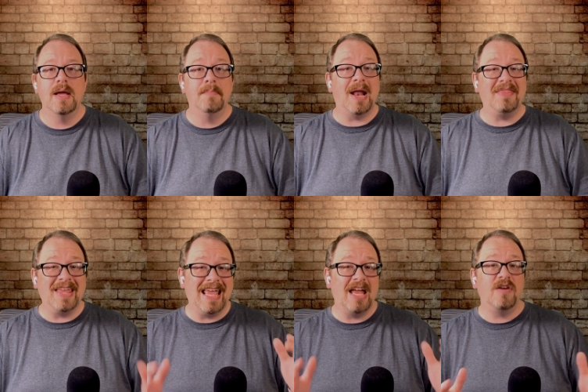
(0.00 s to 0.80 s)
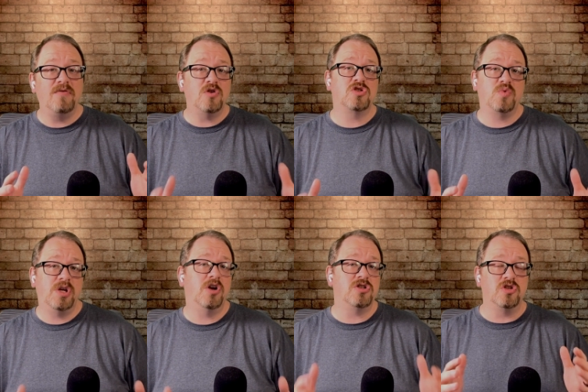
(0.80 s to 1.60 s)
But at the end of those three
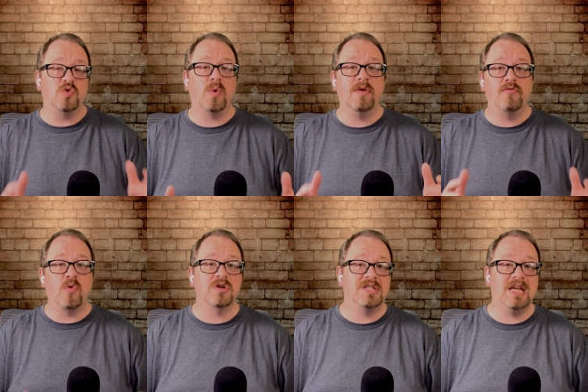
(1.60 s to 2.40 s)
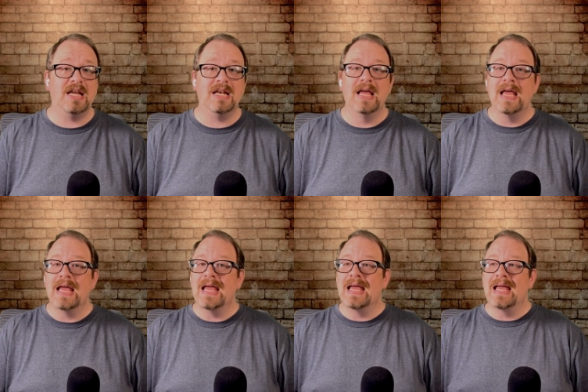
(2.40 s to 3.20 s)
years in 2014,
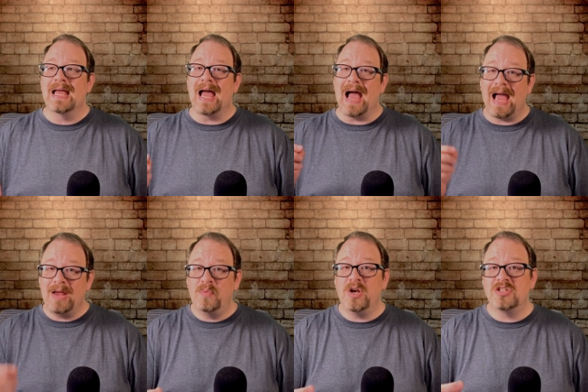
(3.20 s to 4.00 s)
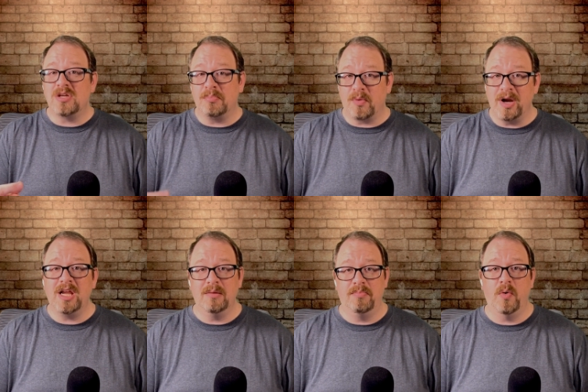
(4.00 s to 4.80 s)
I reached a
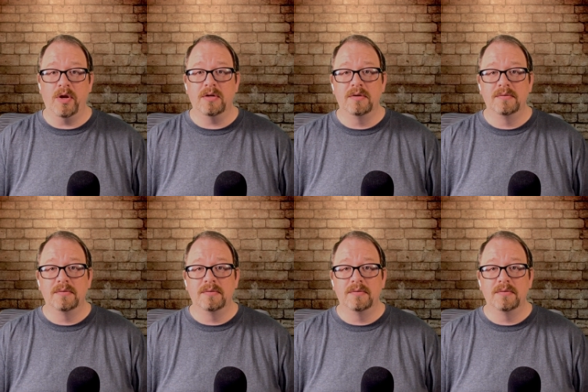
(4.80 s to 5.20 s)
breaking point.